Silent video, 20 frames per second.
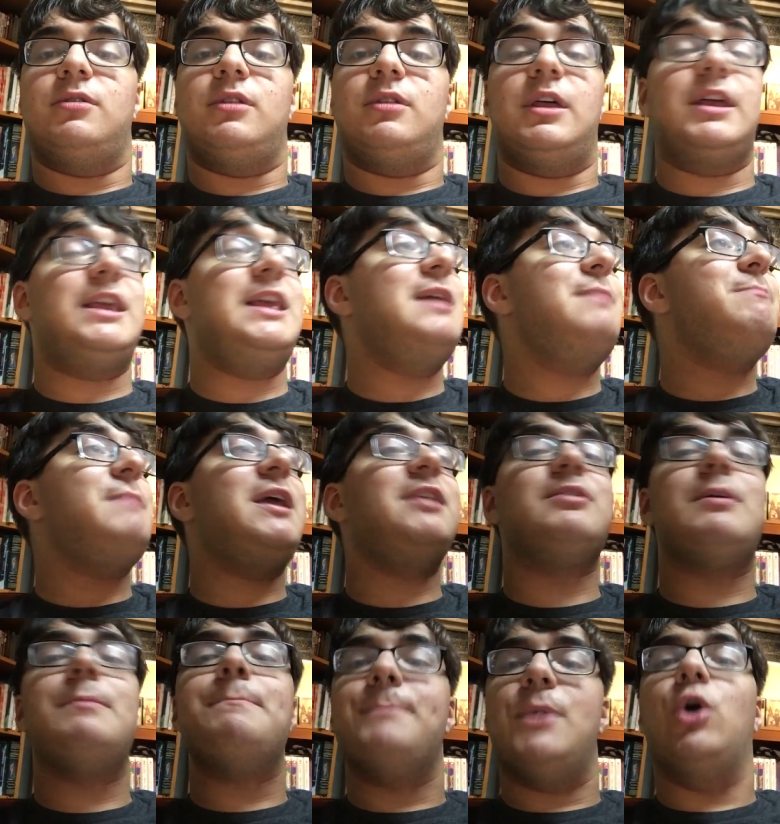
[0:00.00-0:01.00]
Like he made
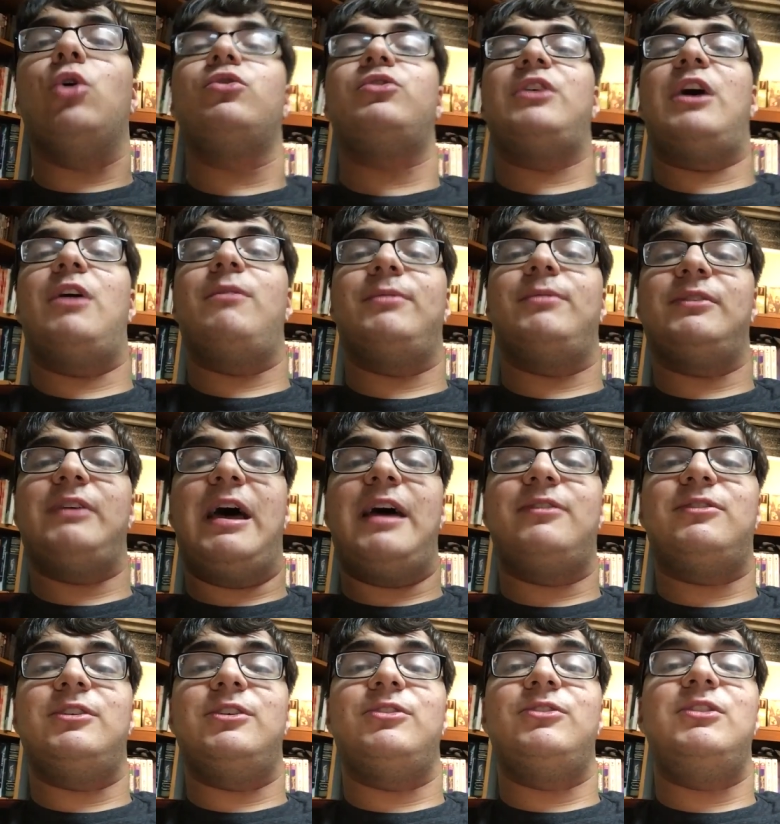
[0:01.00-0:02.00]
the most out of his
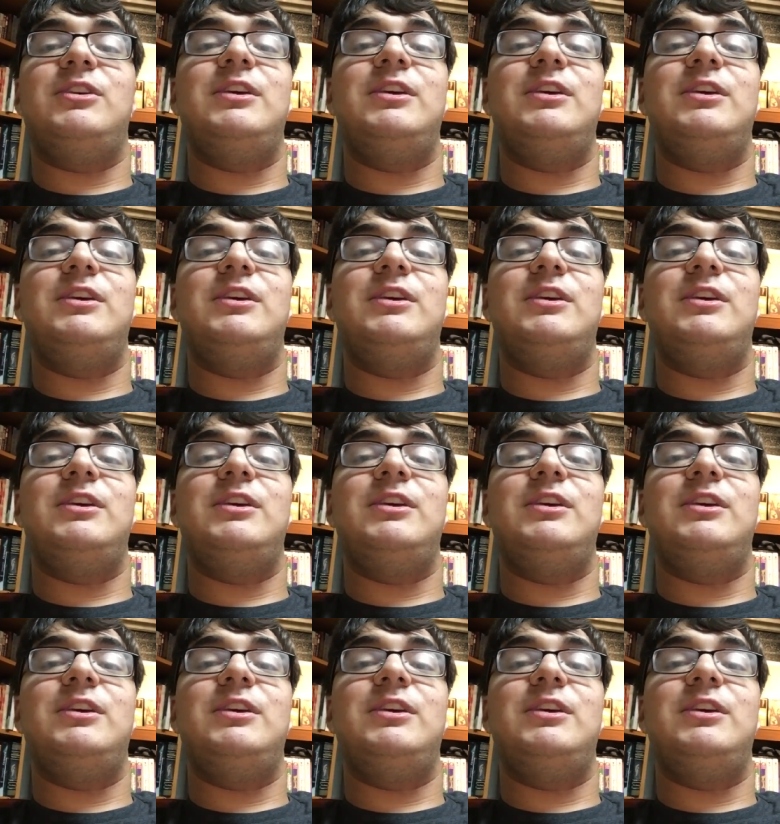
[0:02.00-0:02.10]
last years.